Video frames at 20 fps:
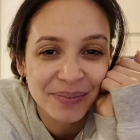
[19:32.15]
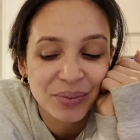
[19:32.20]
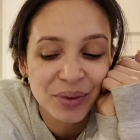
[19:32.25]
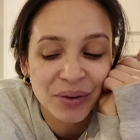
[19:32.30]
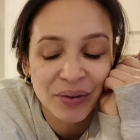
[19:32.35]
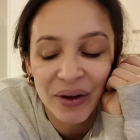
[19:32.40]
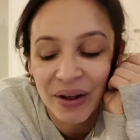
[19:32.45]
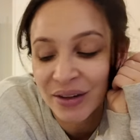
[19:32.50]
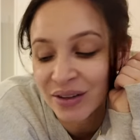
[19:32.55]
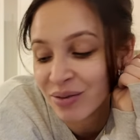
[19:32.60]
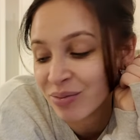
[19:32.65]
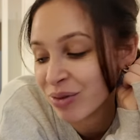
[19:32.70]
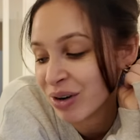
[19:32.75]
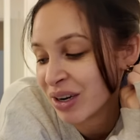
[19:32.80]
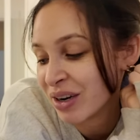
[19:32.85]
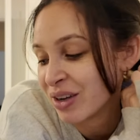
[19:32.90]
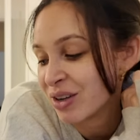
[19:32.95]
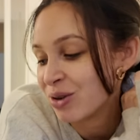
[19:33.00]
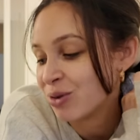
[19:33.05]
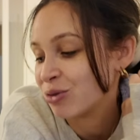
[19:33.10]
We found some really
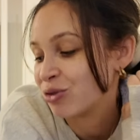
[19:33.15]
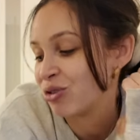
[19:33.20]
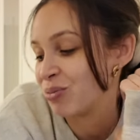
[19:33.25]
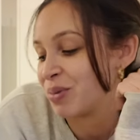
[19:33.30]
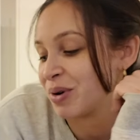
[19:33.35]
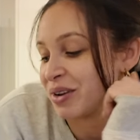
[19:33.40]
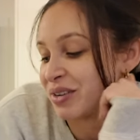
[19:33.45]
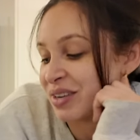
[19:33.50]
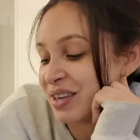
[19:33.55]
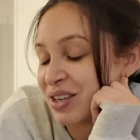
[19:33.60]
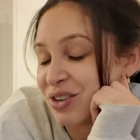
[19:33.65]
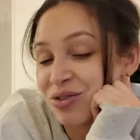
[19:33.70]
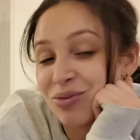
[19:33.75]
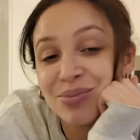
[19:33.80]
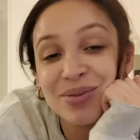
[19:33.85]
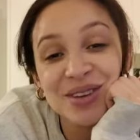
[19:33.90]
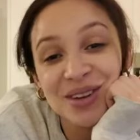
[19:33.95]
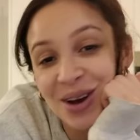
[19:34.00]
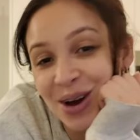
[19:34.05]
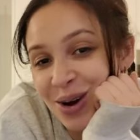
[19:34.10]
nice laundry baskets
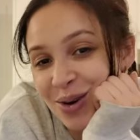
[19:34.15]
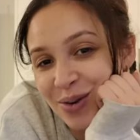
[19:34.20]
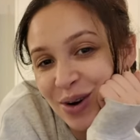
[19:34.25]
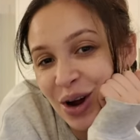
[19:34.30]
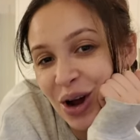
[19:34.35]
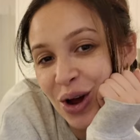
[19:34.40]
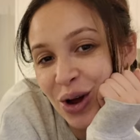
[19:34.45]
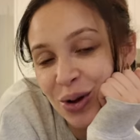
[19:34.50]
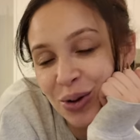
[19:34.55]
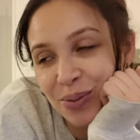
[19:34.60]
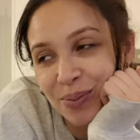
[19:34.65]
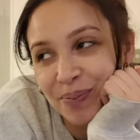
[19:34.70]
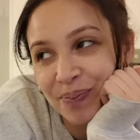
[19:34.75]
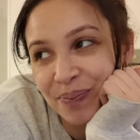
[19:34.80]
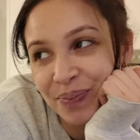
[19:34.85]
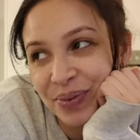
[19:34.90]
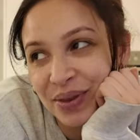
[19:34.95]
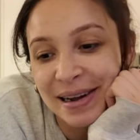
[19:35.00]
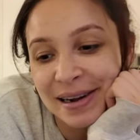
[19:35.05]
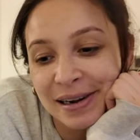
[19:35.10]
from Zara
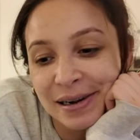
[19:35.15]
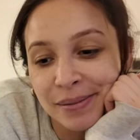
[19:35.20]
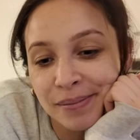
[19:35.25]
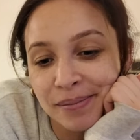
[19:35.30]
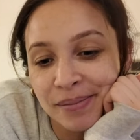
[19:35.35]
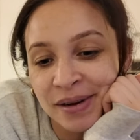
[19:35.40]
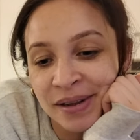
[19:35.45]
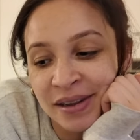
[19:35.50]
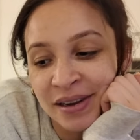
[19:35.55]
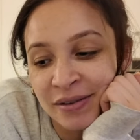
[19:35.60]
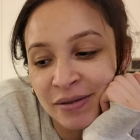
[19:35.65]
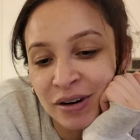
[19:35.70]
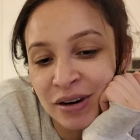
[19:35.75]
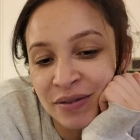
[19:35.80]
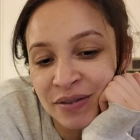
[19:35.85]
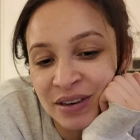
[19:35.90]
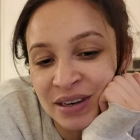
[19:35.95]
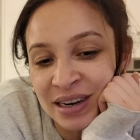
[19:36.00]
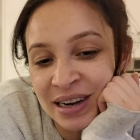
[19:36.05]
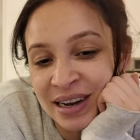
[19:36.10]
Home um, and they
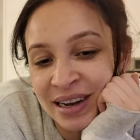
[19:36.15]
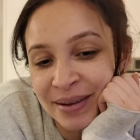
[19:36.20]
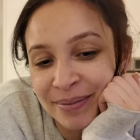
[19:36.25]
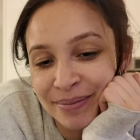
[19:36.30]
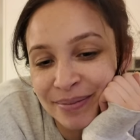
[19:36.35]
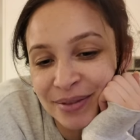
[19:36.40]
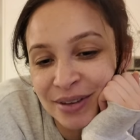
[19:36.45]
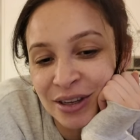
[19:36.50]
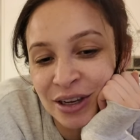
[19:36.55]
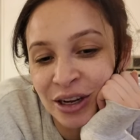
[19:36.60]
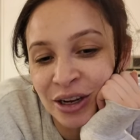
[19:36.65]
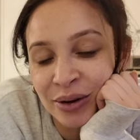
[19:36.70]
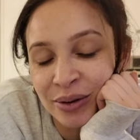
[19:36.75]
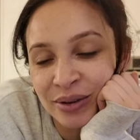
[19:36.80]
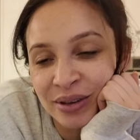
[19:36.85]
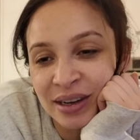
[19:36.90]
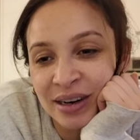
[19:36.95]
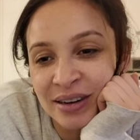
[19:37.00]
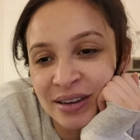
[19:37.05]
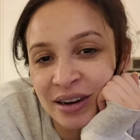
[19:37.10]
arrived today. So
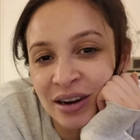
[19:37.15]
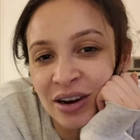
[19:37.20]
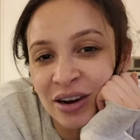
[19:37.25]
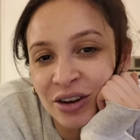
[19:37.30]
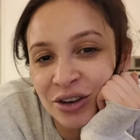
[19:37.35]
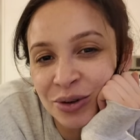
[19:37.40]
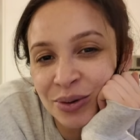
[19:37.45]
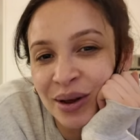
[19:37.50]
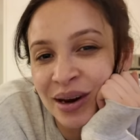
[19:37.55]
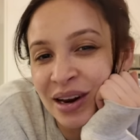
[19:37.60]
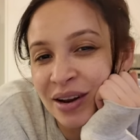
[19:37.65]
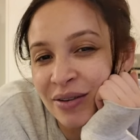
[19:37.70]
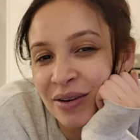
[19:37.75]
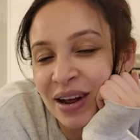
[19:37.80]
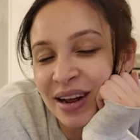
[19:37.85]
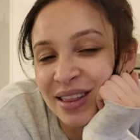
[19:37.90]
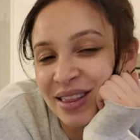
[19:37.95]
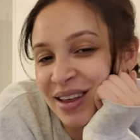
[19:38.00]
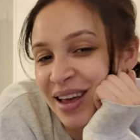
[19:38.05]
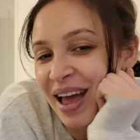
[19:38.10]
seeing as I can't do any of
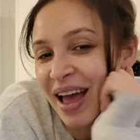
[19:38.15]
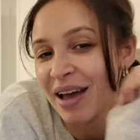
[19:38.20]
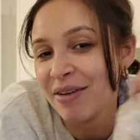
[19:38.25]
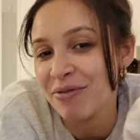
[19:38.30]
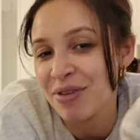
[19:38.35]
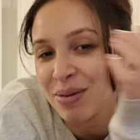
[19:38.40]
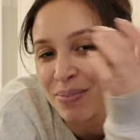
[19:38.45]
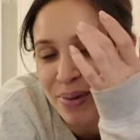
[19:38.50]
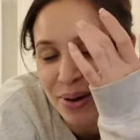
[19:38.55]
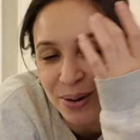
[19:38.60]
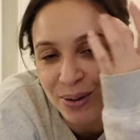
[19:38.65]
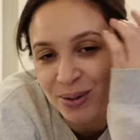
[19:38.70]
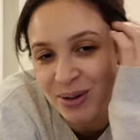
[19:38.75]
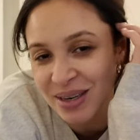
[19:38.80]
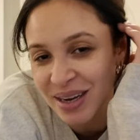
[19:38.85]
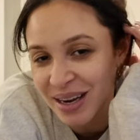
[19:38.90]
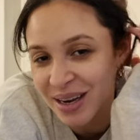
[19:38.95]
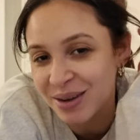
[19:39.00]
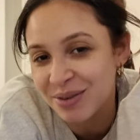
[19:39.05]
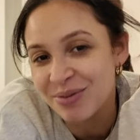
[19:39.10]
like the heavy
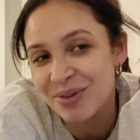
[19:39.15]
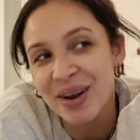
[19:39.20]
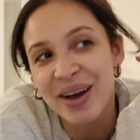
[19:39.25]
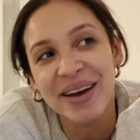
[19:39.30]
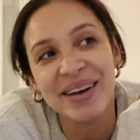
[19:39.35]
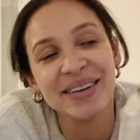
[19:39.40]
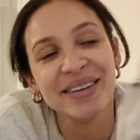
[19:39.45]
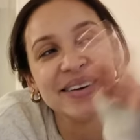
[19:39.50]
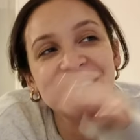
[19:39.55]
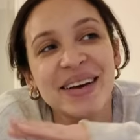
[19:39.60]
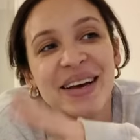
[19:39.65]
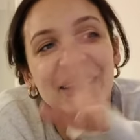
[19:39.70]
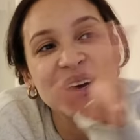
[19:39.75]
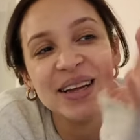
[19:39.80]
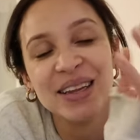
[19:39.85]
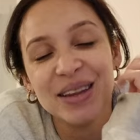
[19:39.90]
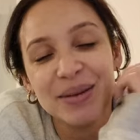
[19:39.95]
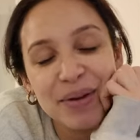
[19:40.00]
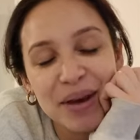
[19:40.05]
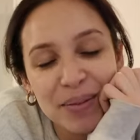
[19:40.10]
building of like
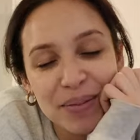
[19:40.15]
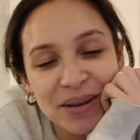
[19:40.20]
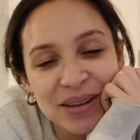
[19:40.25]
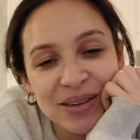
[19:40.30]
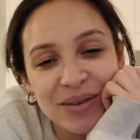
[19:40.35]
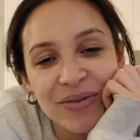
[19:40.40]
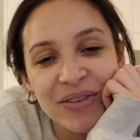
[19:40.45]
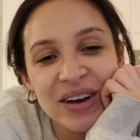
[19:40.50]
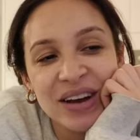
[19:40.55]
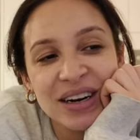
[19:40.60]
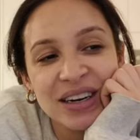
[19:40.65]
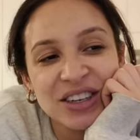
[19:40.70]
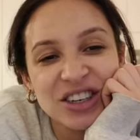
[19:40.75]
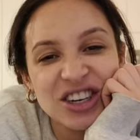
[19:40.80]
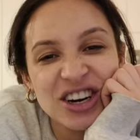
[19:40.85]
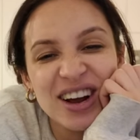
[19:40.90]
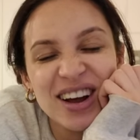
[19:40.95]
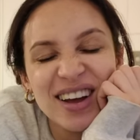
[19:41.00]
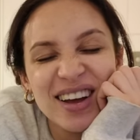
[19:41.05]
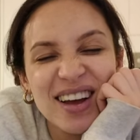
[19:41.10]
the big bits of
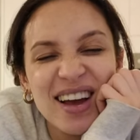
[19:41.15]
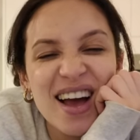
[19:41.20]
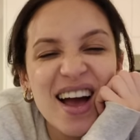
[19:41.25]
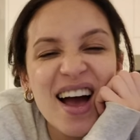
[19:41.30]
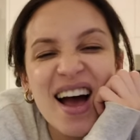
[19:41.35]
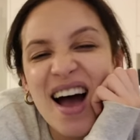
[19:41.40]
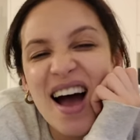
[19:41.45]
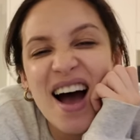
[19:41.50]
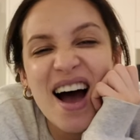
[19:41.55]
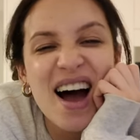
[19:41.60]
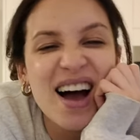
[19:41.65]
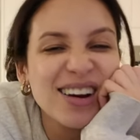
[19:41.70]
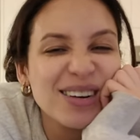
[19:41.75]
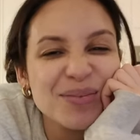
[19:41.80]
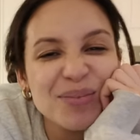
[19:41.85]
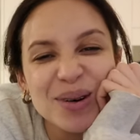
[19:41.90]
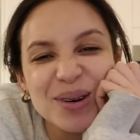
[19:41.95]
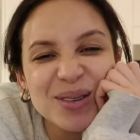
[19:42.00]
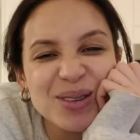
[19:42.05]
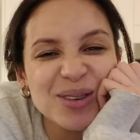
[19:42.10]
furniture, I can
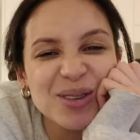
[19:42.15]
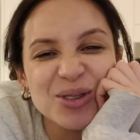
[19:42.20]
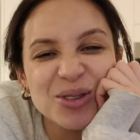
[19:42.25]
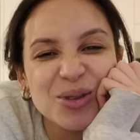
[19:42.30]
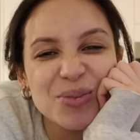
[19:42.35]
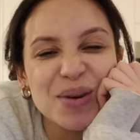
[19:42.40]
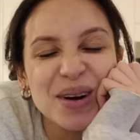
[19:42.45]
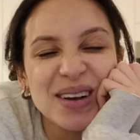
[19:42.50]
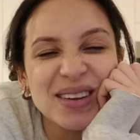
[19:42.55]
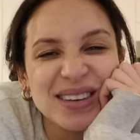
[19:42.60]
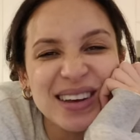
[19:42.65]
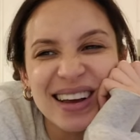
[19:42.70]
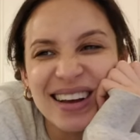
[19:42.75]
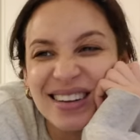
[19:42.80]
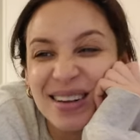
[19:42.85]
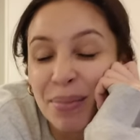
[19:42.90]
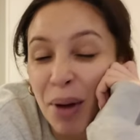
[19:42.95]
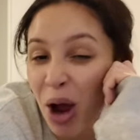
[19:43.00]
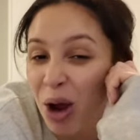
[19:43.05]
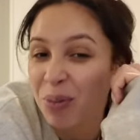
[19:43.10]
build a laundry basket
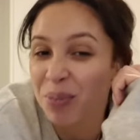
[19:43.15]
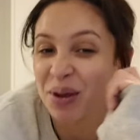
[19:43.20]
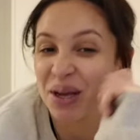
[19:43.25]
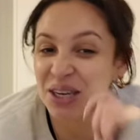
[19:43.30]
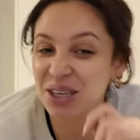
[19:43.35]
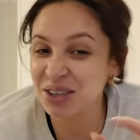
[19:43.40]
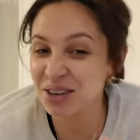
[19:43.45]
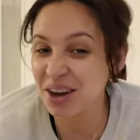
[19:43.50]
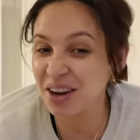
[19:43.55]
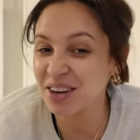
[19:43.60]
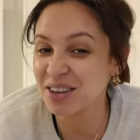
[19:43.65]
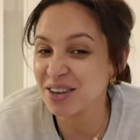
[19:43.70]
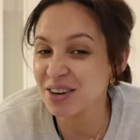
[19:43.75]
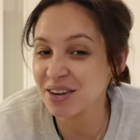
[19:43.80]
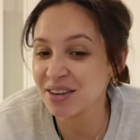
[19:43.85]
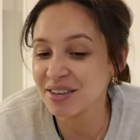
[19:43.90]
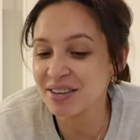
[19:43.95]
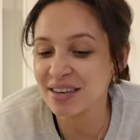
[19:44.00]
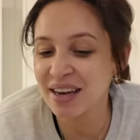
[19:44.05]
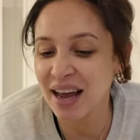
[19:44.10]
because I'm hoping it just kind of
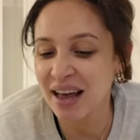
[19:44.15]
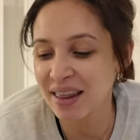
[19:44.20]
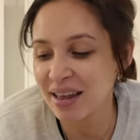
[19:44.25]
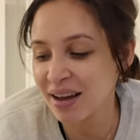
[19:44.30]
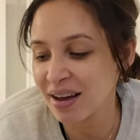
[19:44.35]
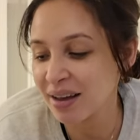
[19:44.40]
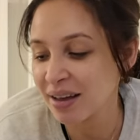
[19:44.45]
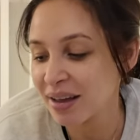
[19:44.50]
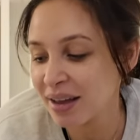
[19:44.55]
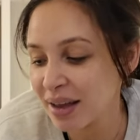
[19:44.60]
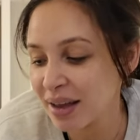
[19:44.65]
slots together.